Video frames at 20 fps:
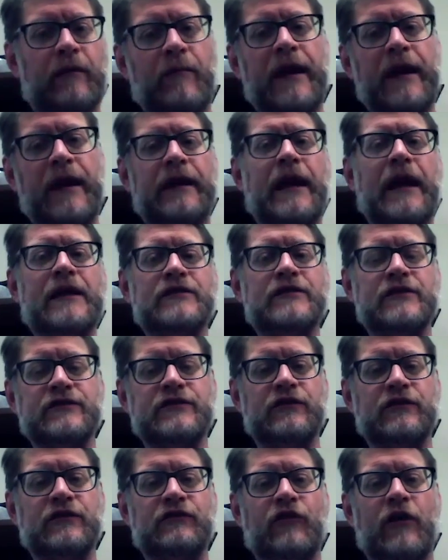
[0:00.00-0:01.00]

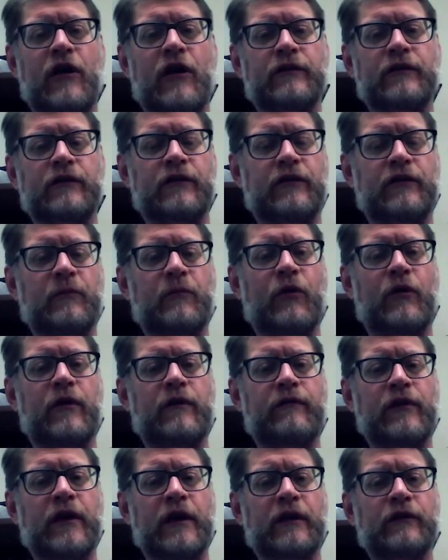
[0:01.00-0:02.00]
medications and drugs and
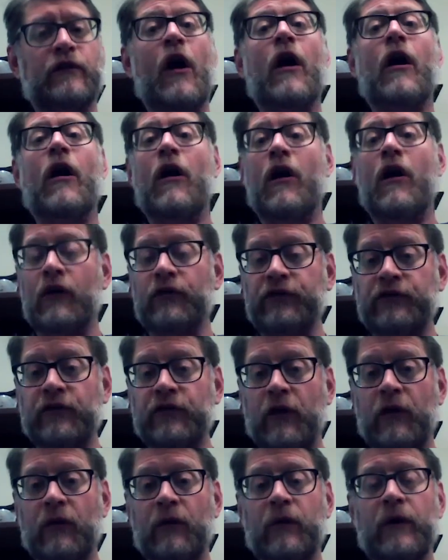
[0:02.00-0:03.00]
supportive things.
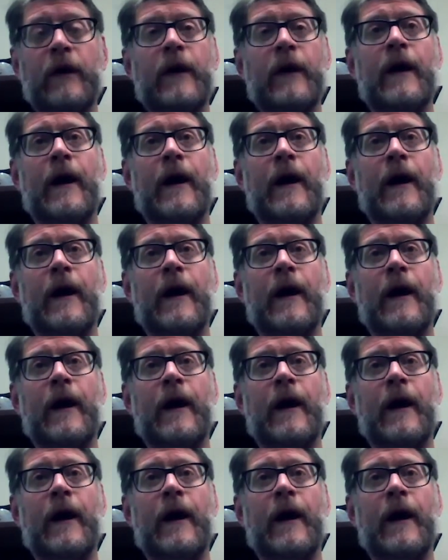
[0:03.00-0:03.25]
Also,